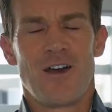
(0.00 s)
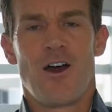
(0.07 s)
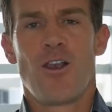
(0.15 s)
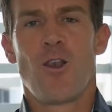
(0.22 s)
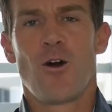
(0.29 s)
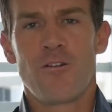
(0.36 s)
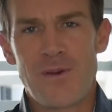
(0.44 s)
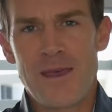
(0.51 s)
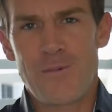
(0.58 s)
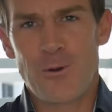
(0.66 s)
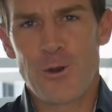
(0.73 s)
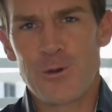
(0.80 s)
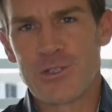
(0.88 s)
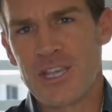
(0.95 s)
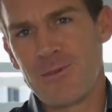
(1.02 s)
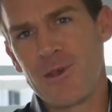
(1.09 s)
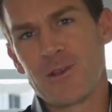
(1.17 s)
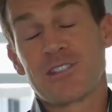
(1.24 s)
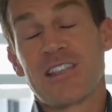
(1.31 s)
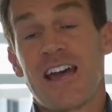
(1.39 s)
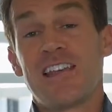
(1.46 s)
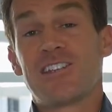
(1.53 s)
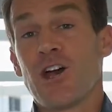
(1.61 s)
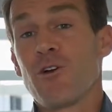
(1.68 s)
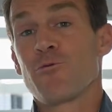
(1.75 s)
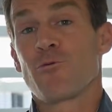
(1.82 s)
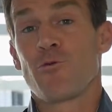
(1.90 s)
A lot of people who see me on stage
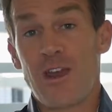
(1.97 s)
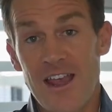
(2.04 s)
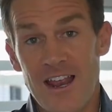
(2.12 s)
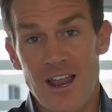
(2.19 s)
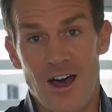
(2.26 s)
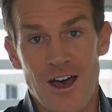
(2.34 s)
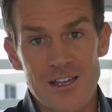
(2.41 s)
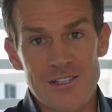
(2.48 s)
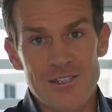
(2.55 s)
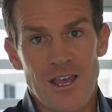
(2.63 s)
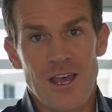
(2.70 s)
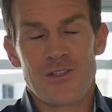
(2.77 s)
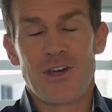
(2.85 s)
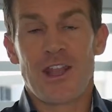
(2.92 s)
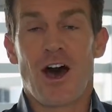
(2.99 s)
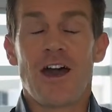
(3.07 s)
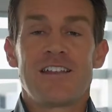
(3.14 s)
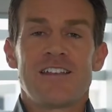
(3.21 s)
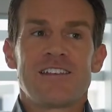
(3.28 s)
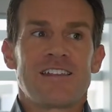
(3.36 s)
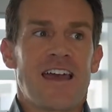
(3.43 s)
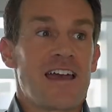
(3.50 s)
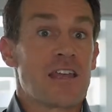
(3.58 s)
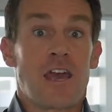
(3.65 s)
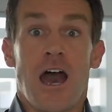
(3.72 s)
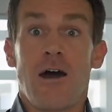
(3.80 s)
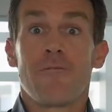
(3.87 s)
don't realize that I didn't
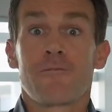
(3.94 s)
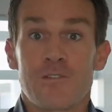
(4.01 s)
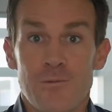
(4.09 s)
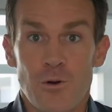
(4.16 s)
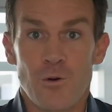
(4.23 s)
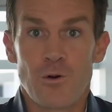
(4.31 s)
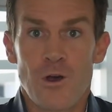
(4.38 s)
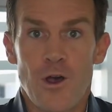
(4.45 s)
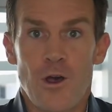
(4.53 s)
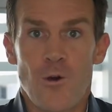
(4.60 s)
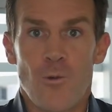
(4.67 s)
get comfortable